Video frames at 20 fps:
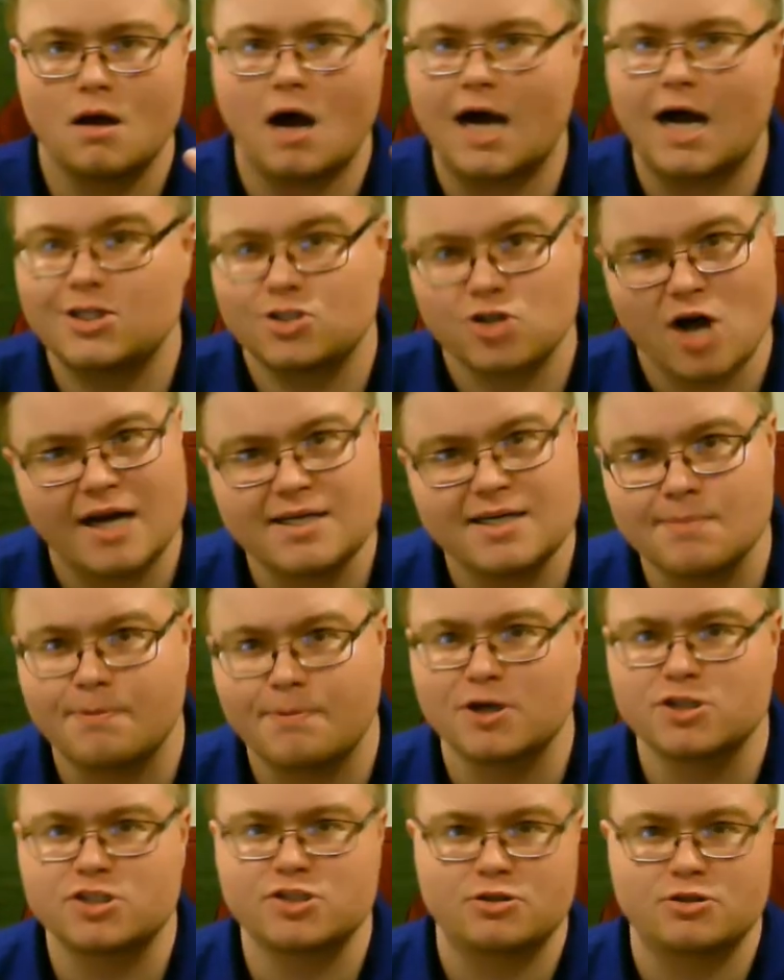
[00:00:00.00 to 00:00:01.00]
I tried to
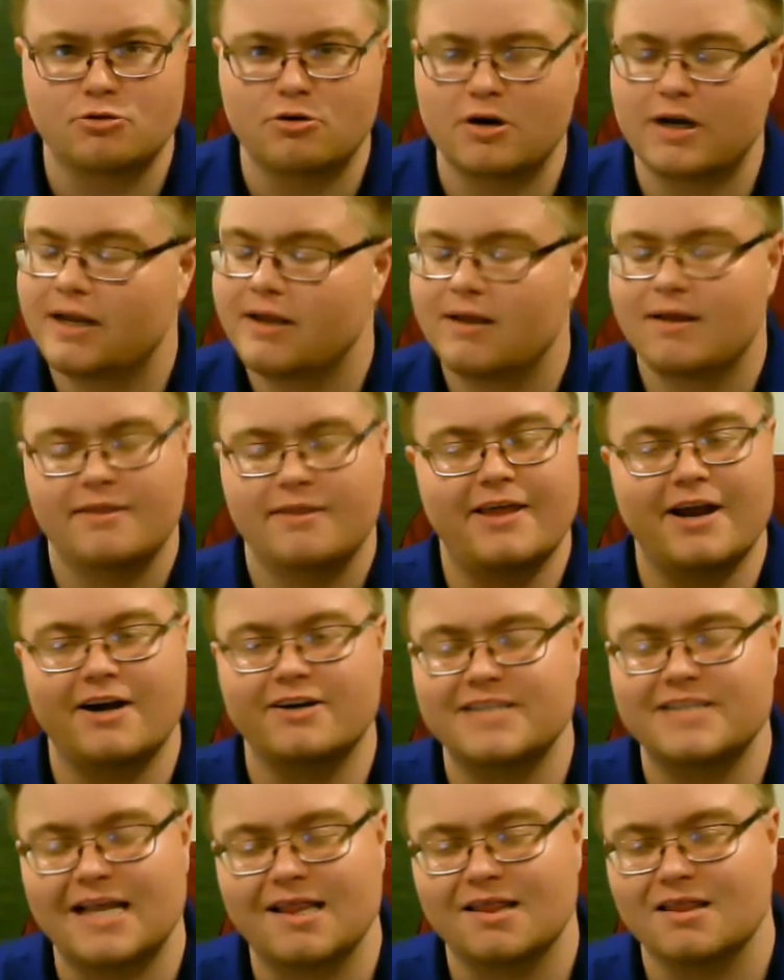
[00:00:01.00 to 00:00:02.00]
push through it.
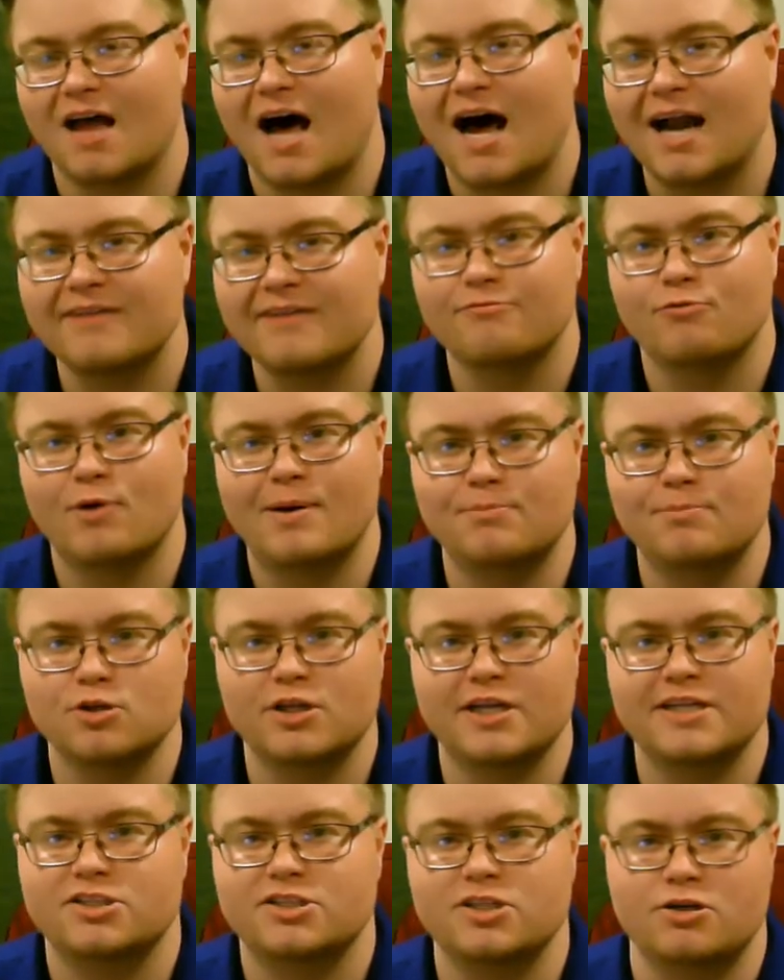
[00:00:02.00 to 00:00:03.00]
There's a lot of
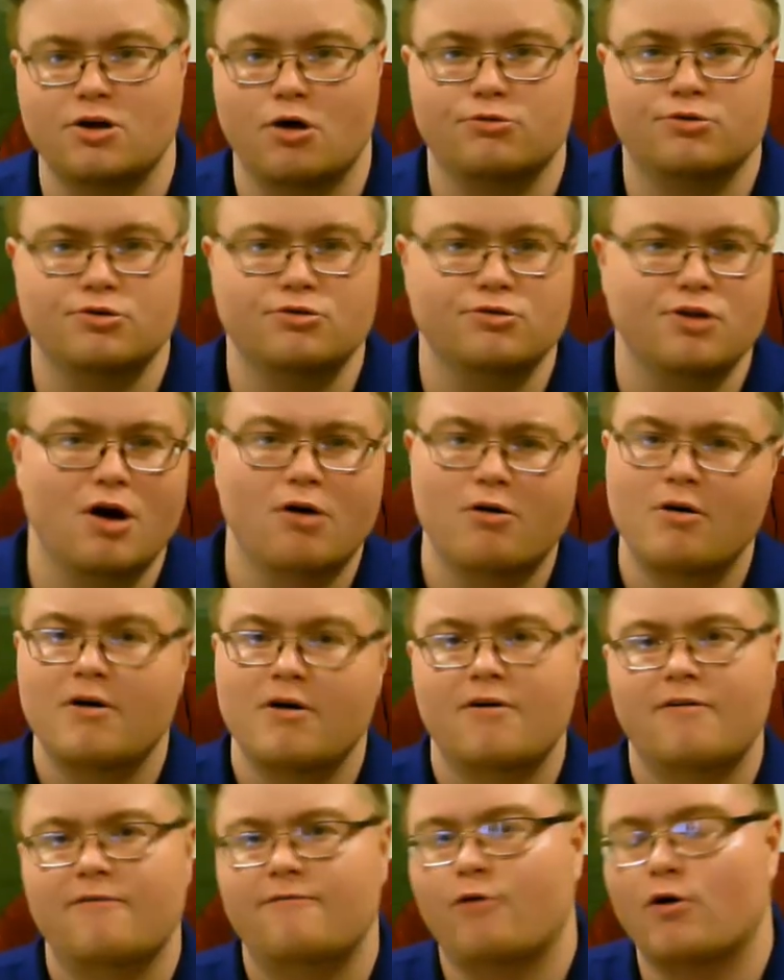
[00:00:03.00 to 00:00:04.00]
Wimbledons to go through, though,
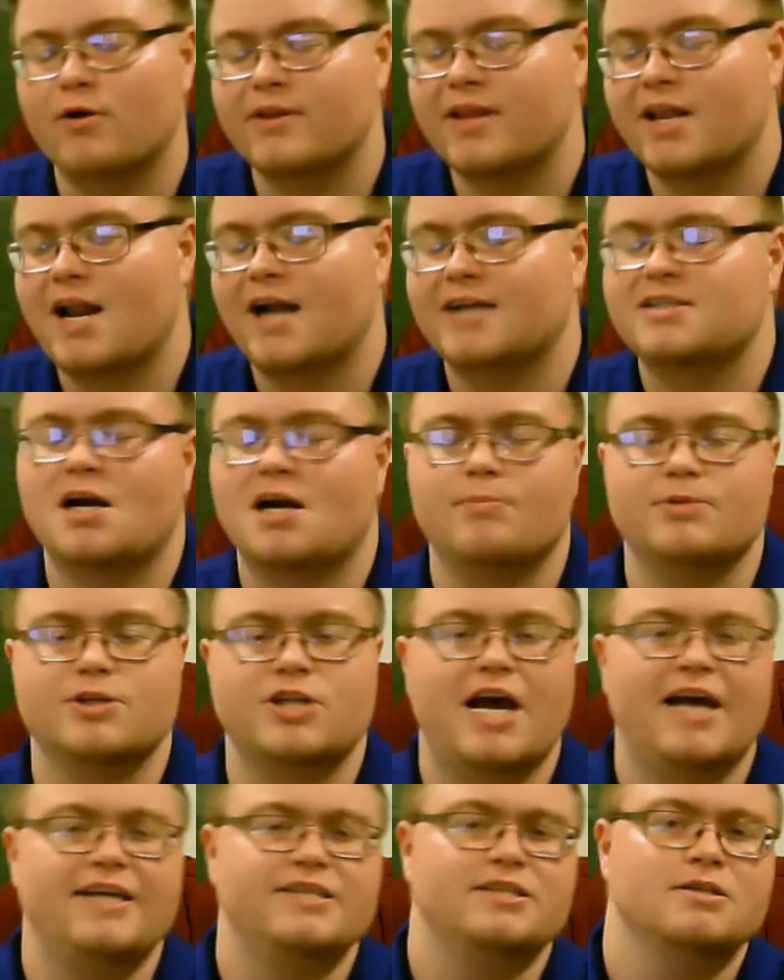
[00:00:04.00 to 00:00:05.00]
for the next couple
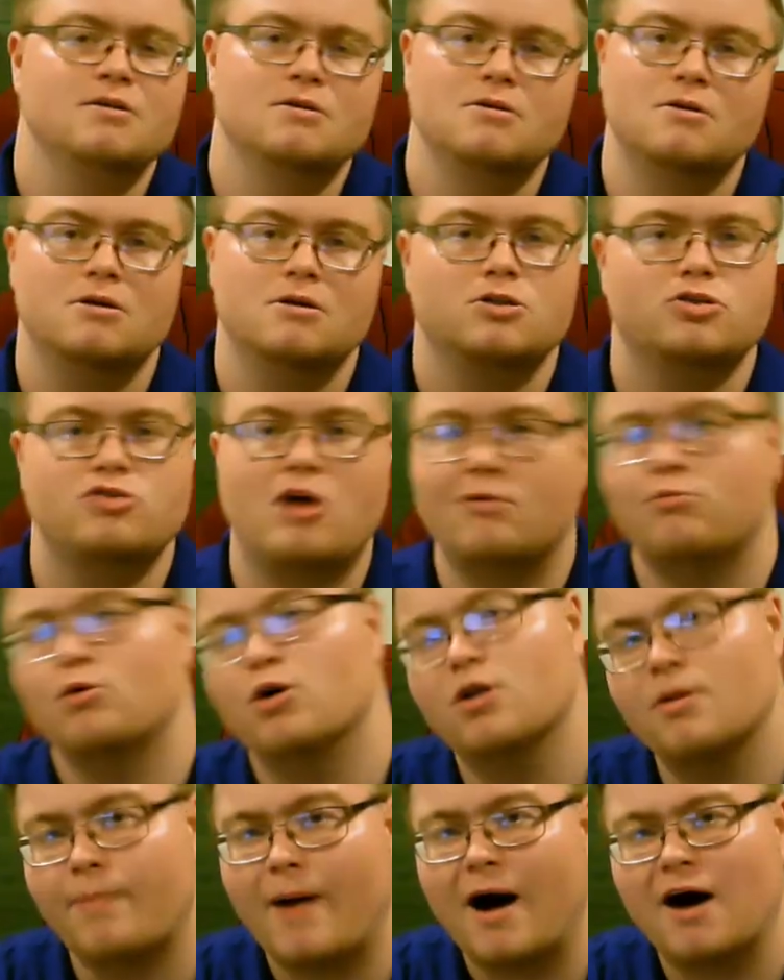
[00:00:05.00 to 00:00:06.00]
days, so I
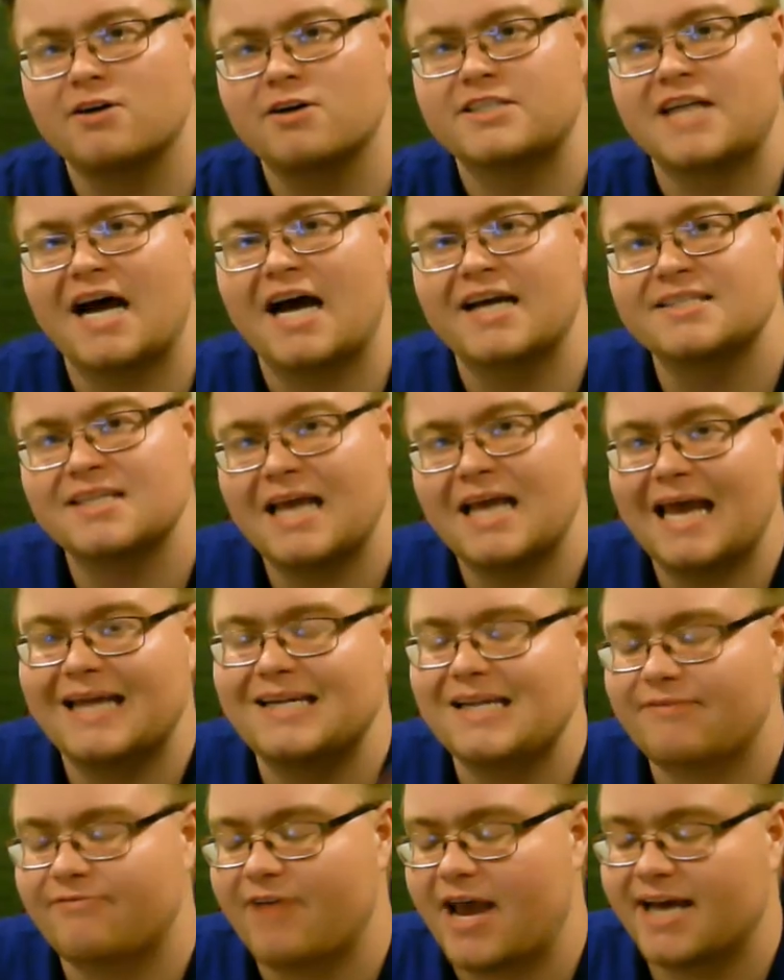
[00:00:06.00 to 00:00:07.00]
will apologize in
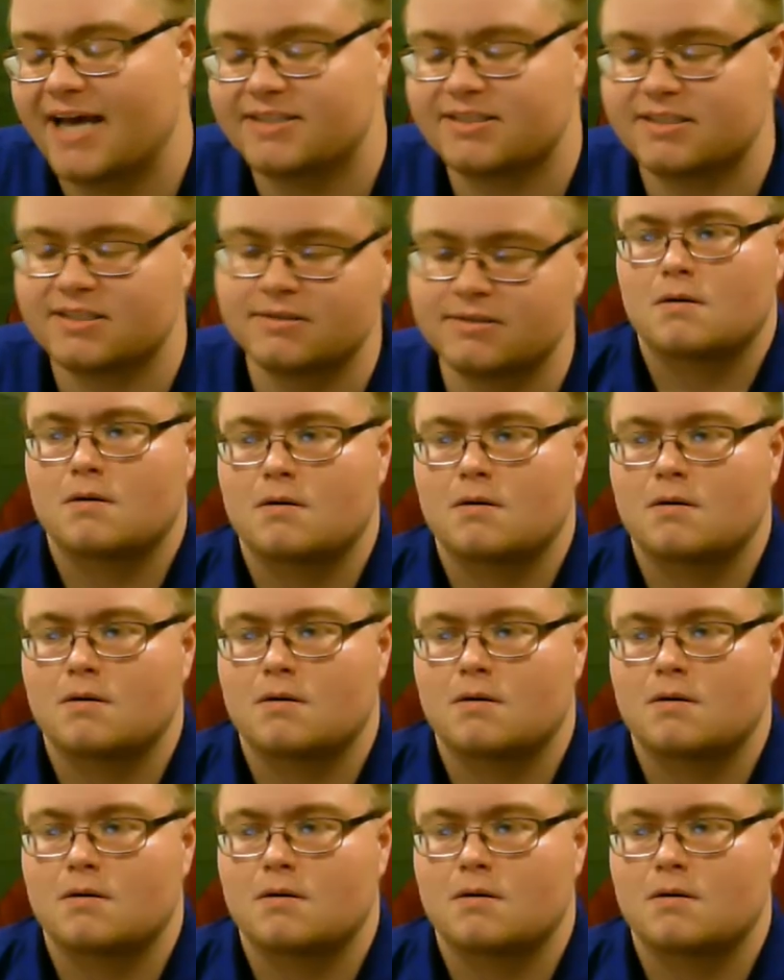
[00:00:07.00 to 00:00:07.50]
advance.